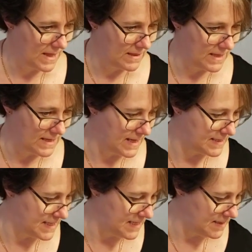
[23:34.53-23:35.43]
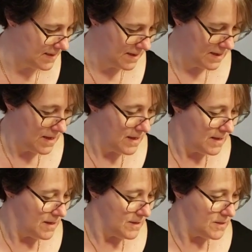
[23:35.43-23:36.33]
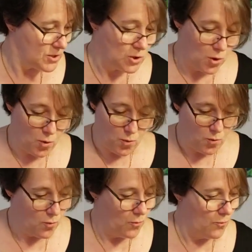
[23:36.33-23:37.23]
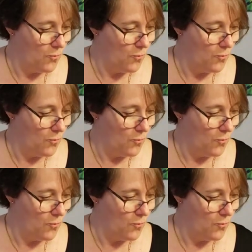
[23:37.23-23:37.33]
I think that's it. So